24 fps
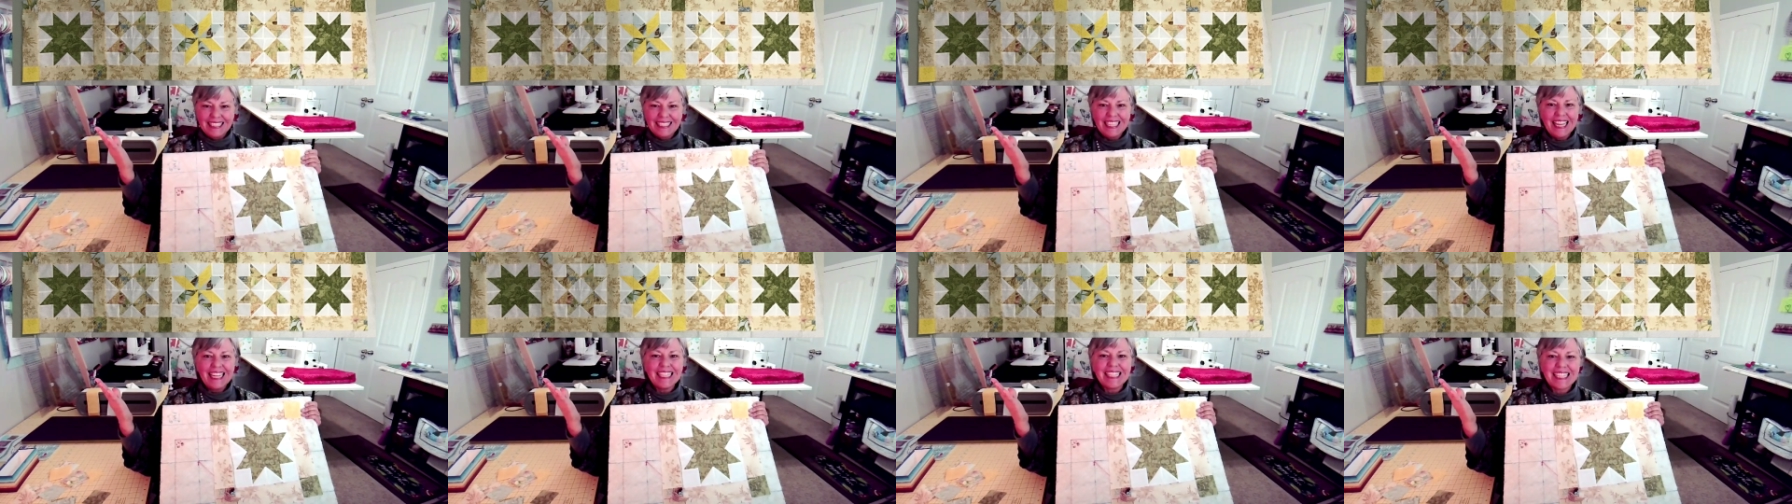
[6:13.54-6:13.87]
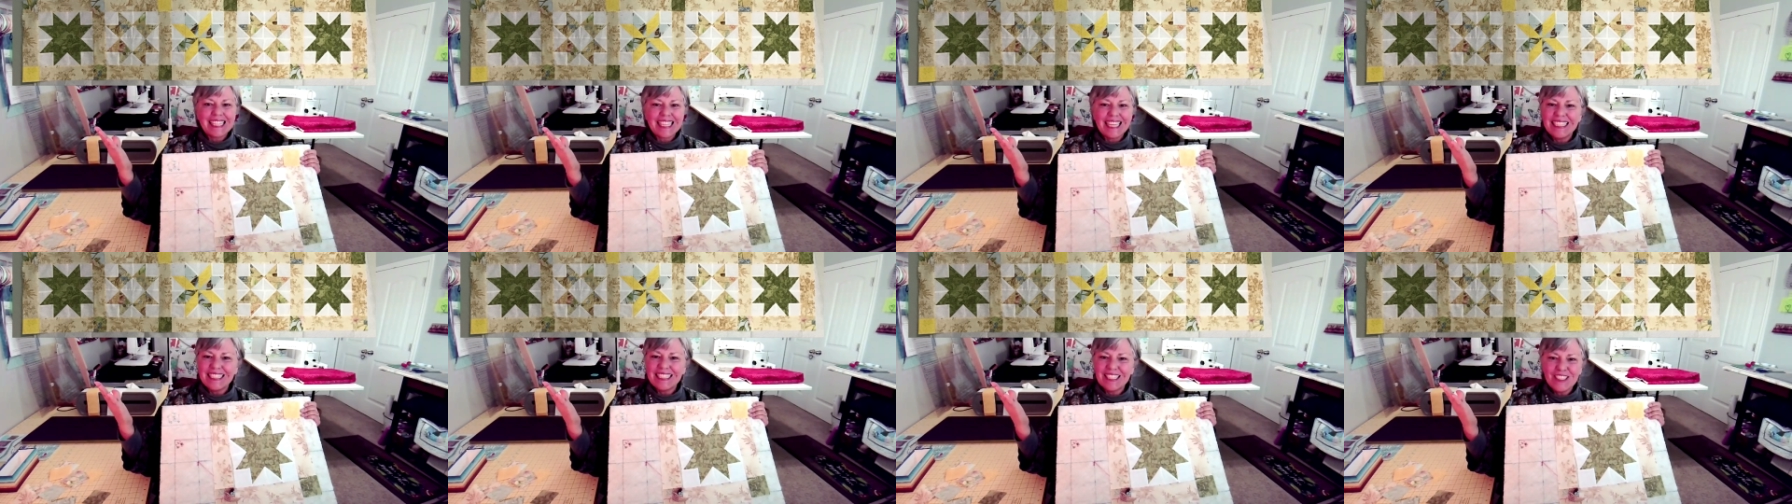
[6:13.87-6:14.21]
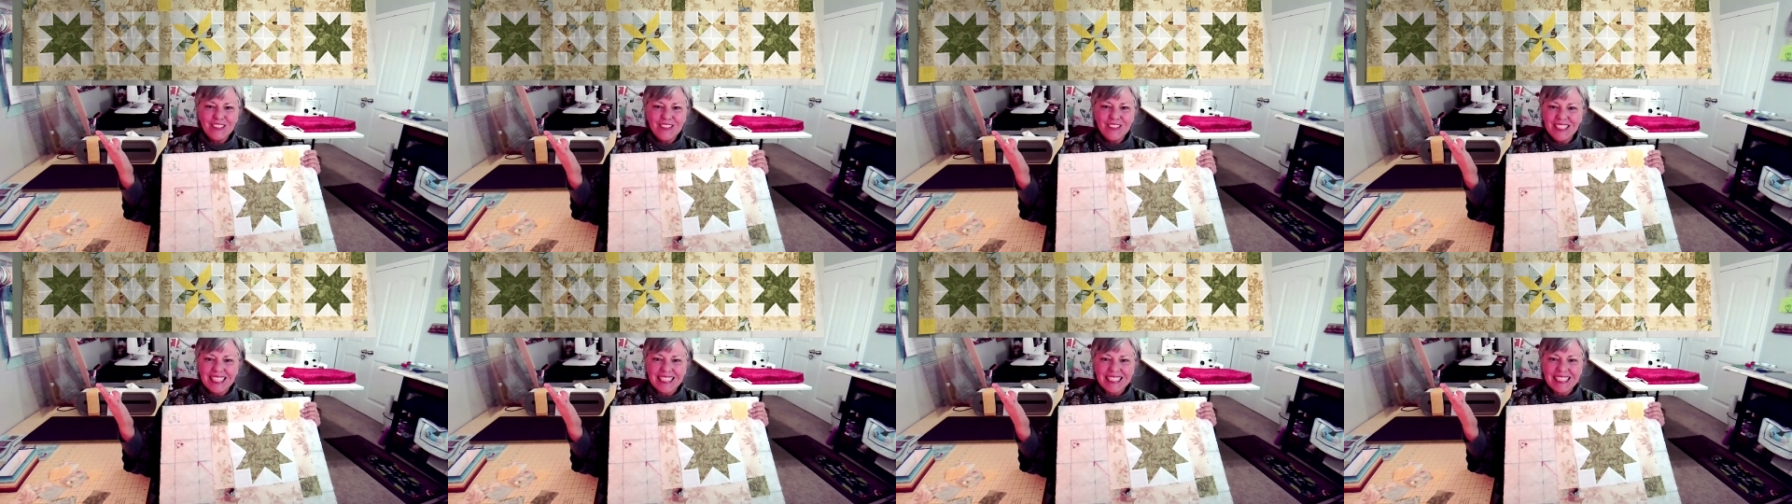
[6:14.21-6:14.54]
let's get
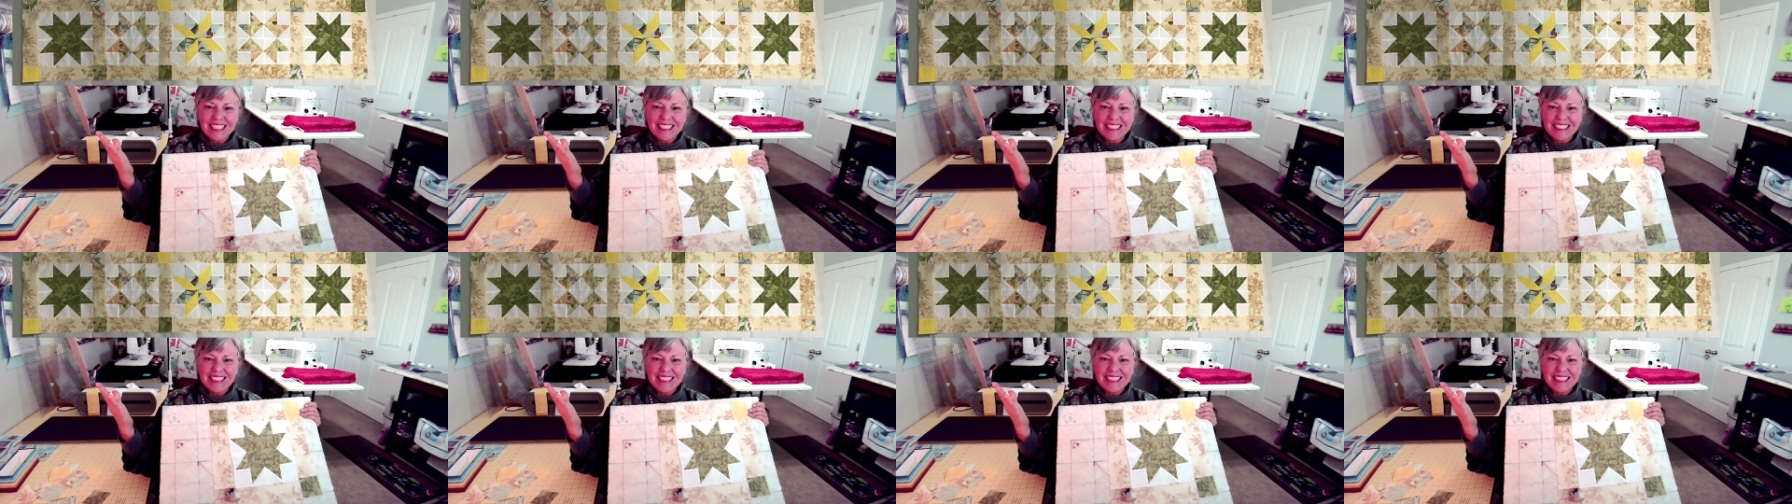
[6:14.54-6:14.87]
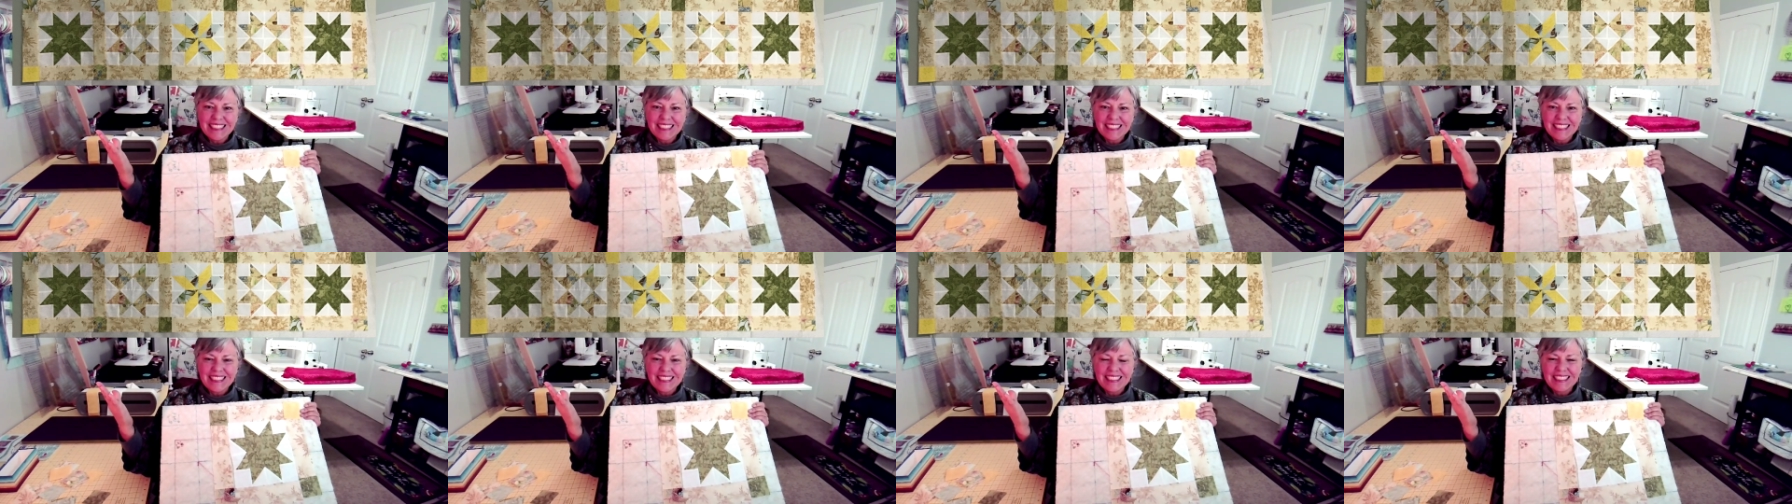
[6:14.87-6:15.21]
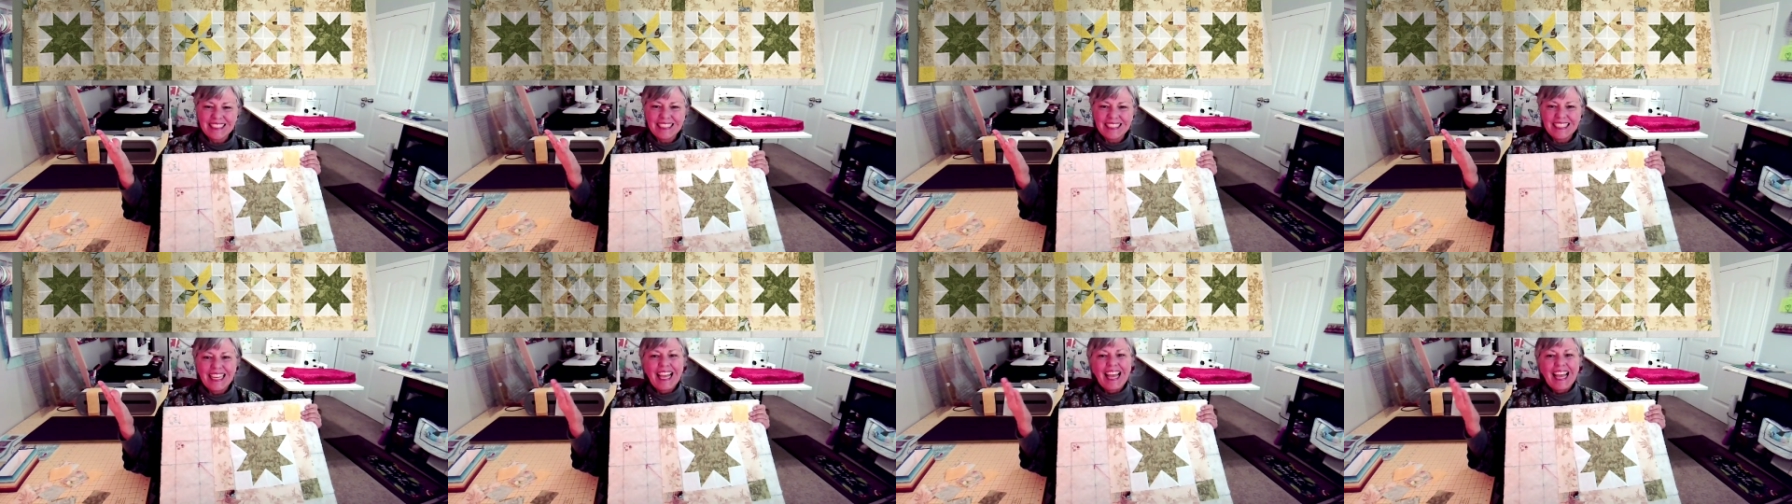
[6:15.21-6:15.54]
to it.
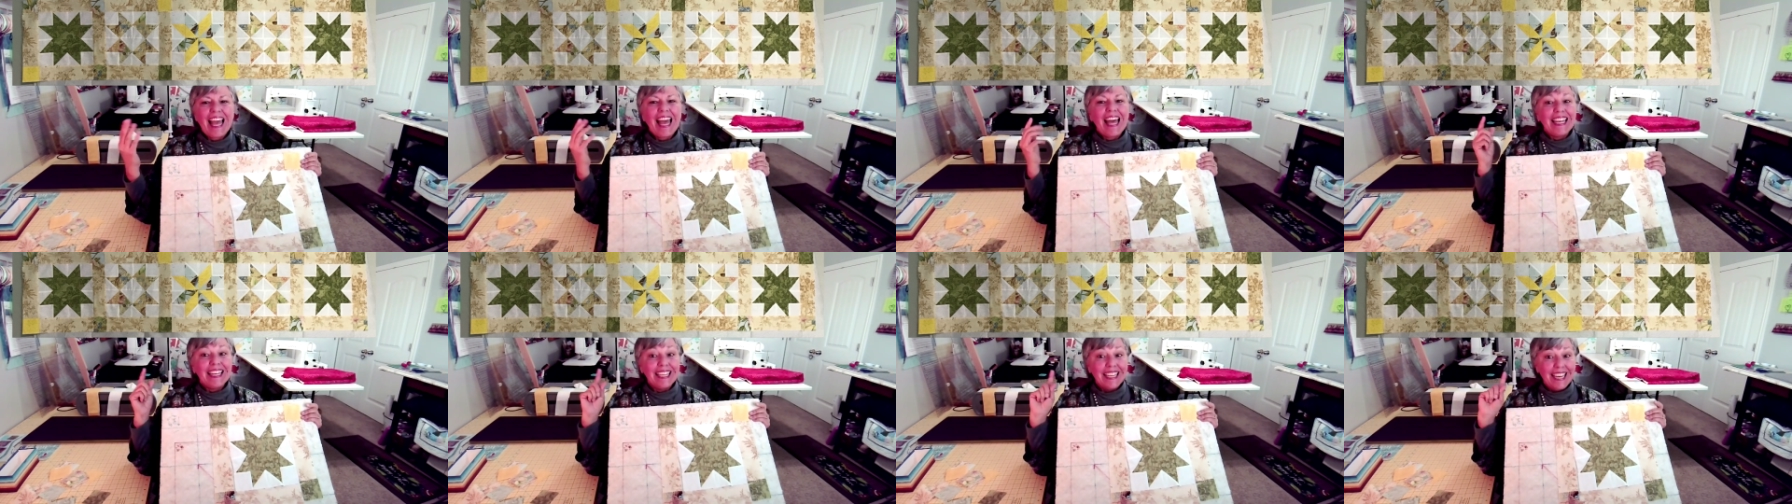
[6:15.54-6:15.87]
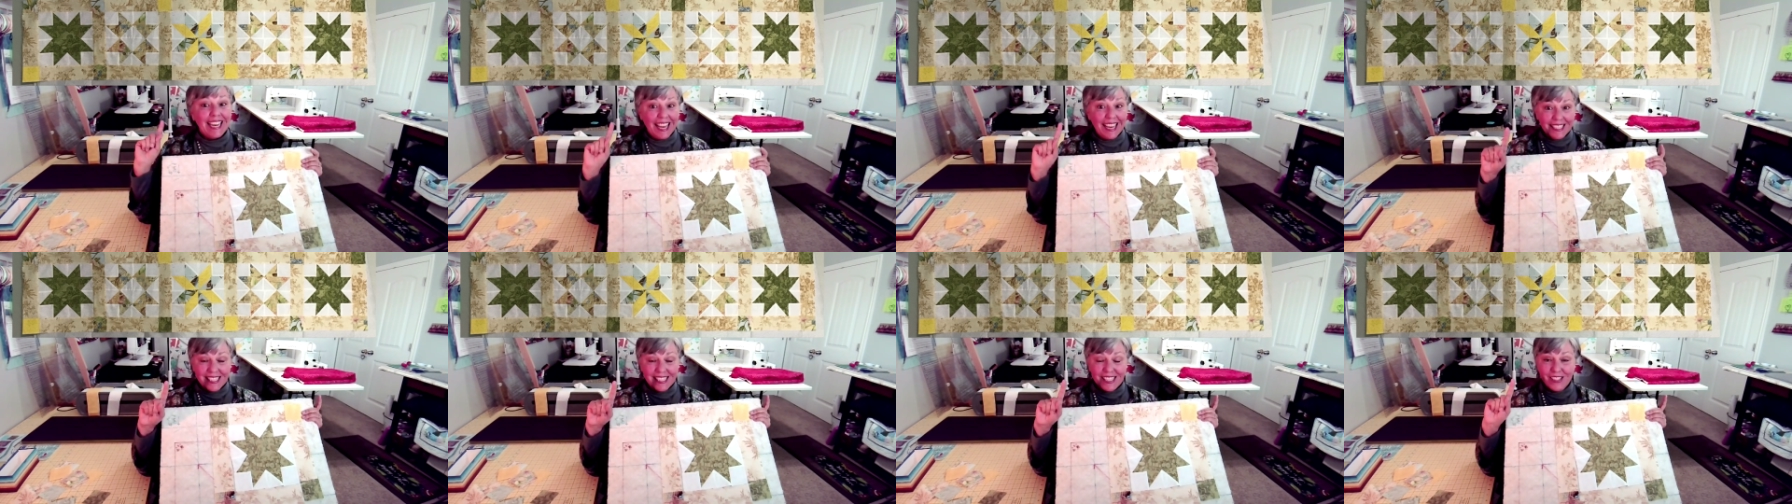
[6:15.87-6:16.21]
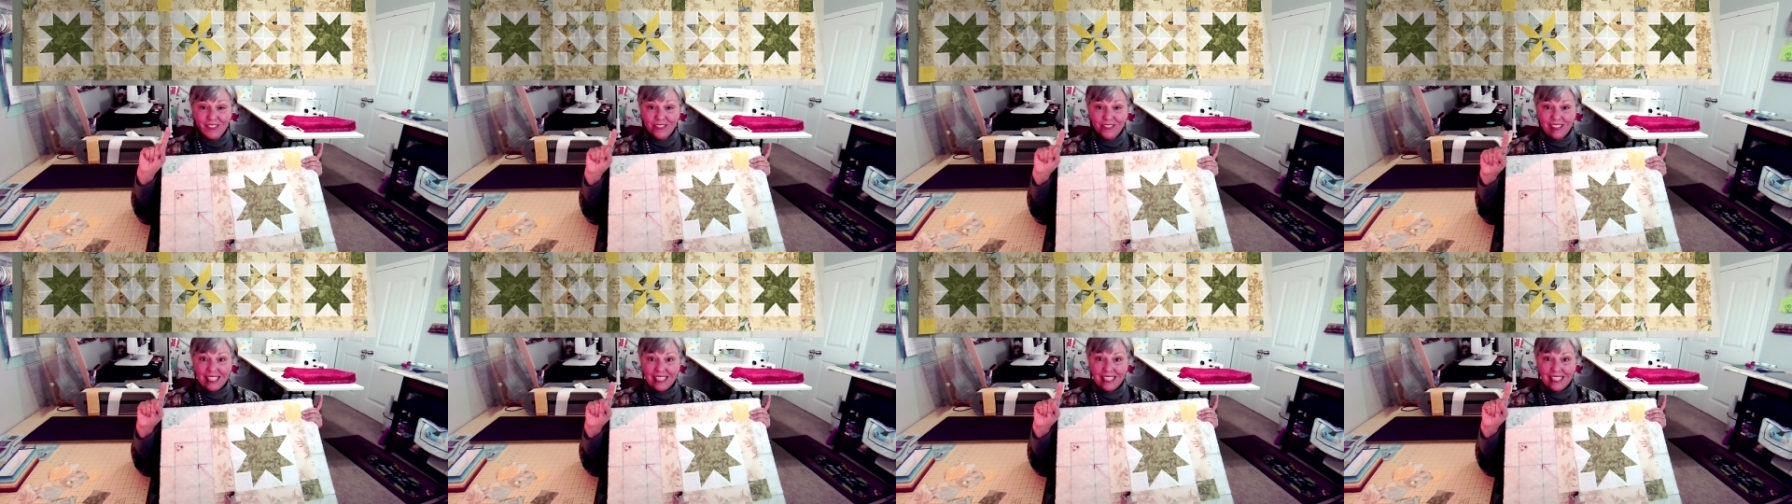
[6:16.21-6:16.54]

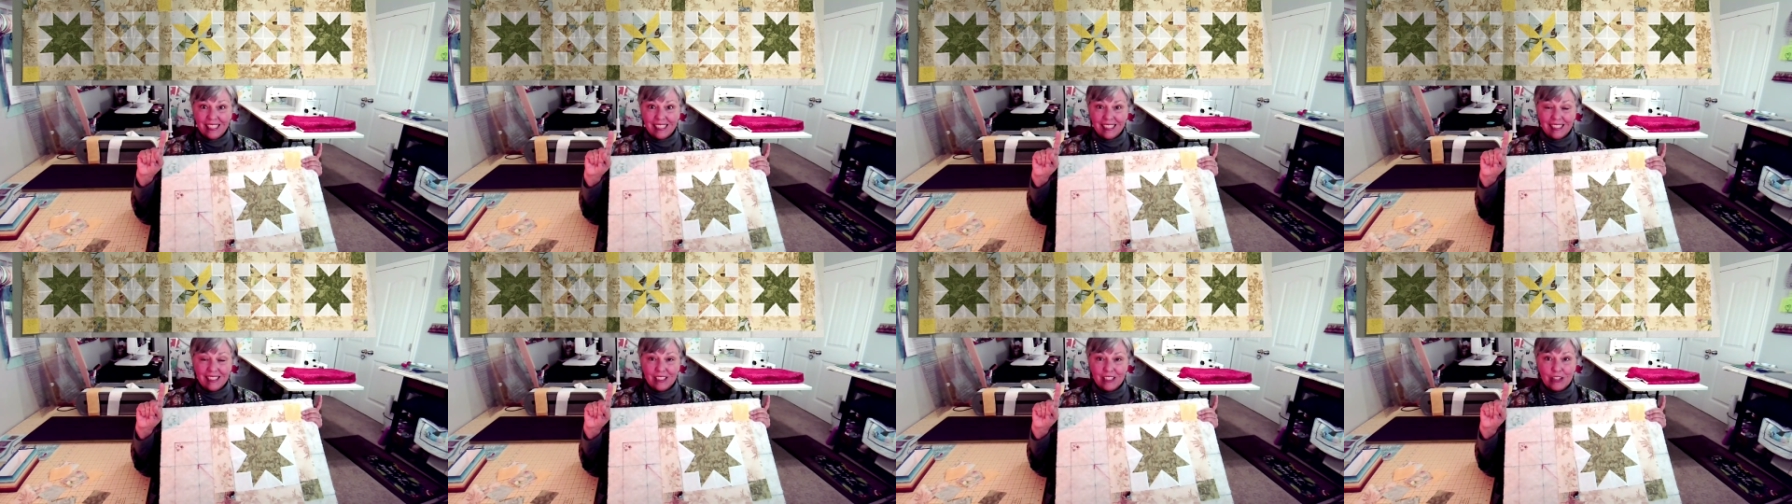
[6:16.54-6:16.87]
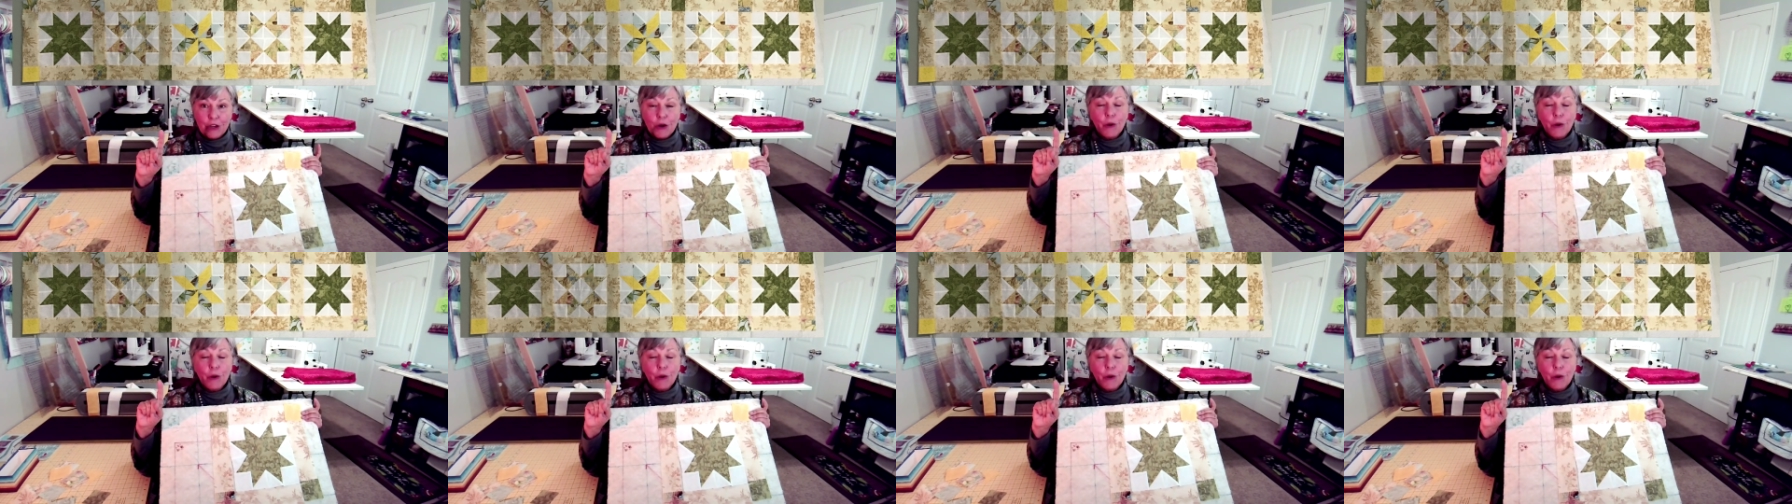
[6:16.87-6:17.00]
Next week,